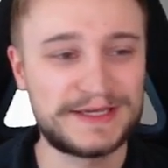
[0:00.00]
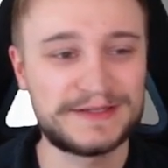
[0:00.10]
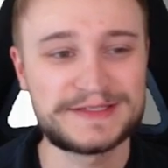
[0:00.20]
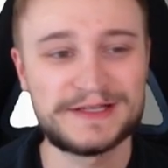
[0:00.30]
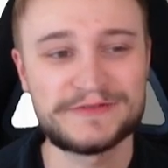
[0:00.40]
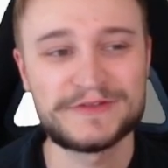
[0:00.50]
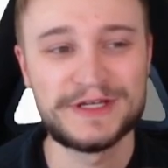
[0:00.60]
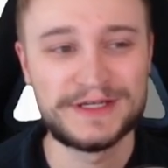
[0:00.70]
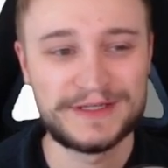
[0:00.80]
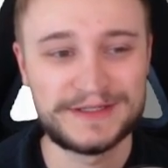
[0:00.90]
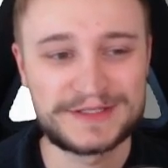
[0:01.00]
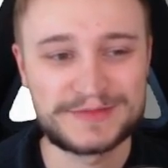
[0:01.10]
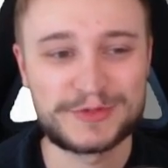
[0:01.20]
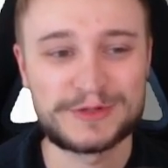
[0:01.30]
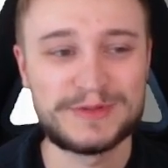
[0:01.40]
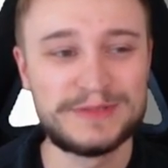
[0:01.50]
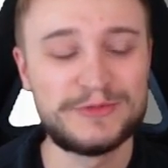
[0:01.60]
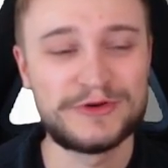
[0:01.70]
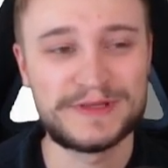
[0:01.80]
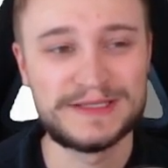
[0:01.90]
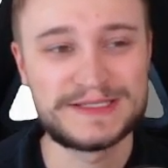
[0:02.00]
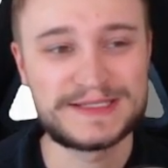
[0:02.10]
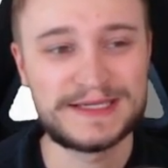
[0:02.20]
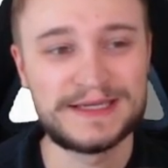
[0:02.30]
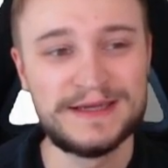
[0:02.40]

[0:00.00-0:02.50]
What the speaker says: itself, it's probably more the listing.